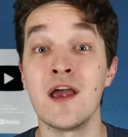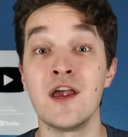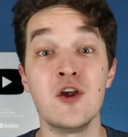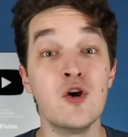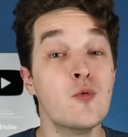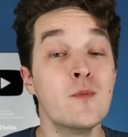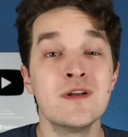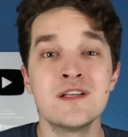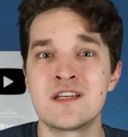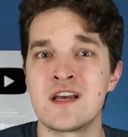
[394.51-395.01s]

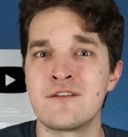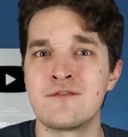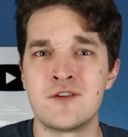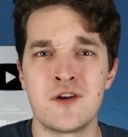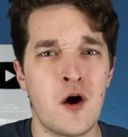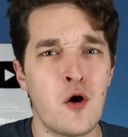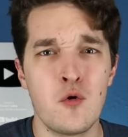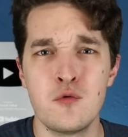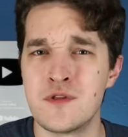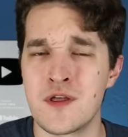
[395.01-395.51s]
Humans have
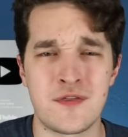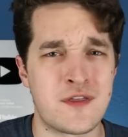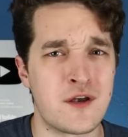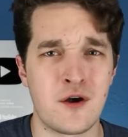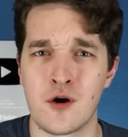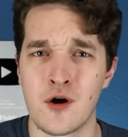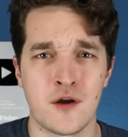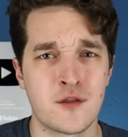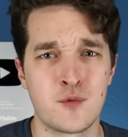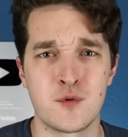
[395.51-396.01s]
known that the
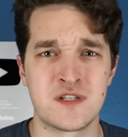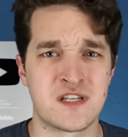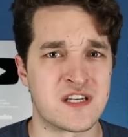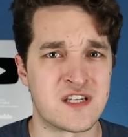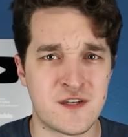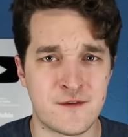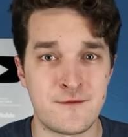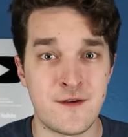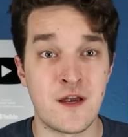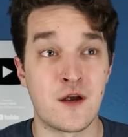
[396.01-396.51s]
Earth was a
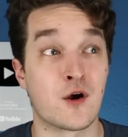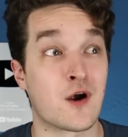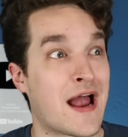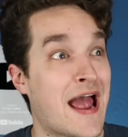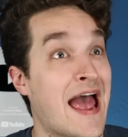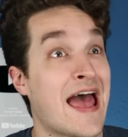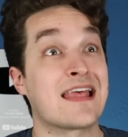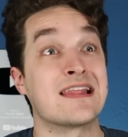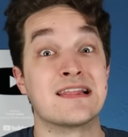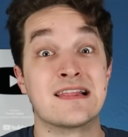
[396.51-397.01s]
sphere
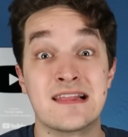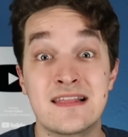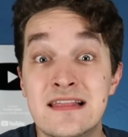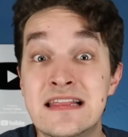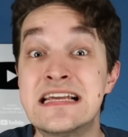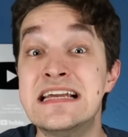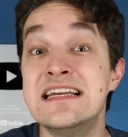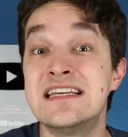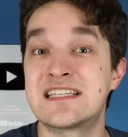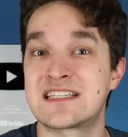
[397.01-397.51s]
at
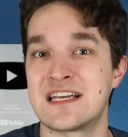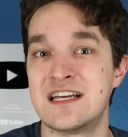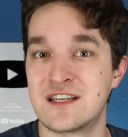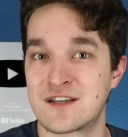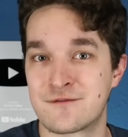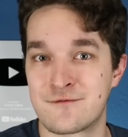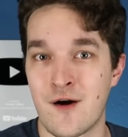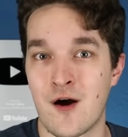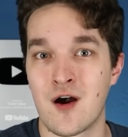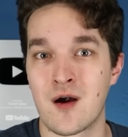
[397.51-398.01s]
least
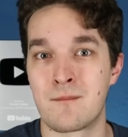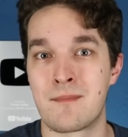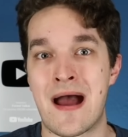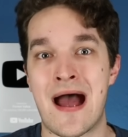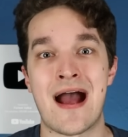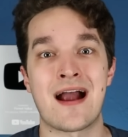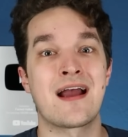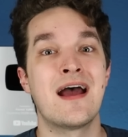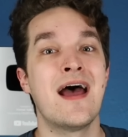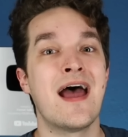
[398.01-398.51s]
as far
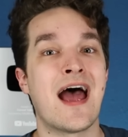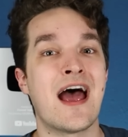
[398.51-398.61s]
back